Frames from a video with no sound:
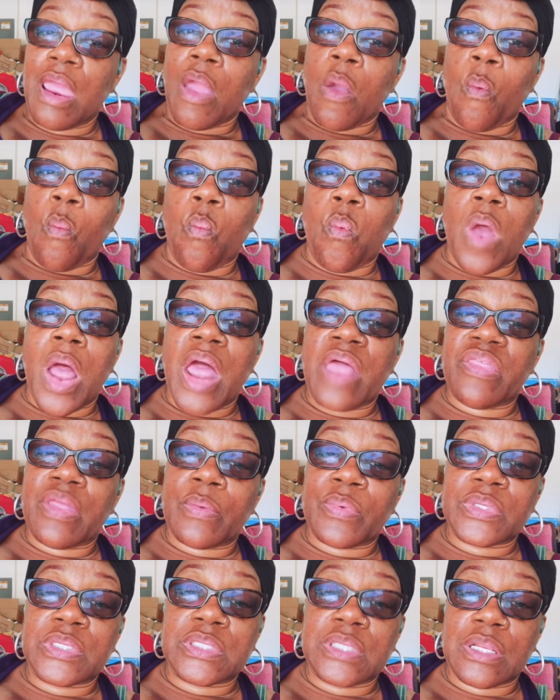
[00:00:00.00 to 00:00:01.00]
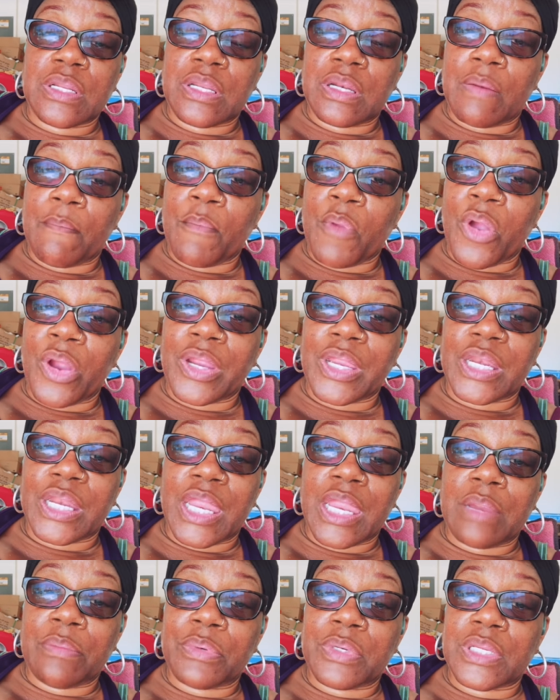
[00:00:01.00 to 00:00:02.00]
while they were still in the market,
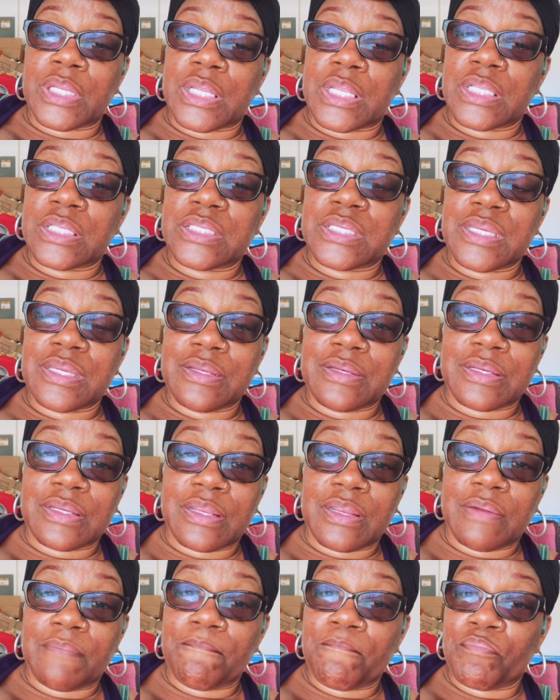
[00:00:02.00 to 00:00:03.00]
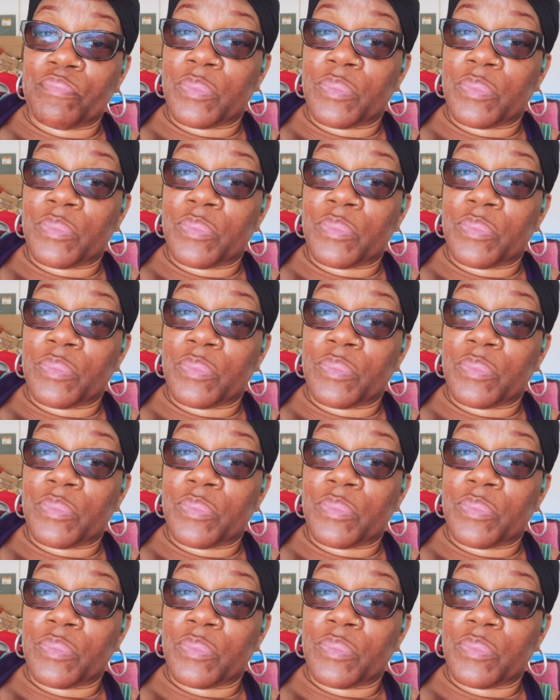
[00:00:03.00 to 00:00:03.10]
able to continue to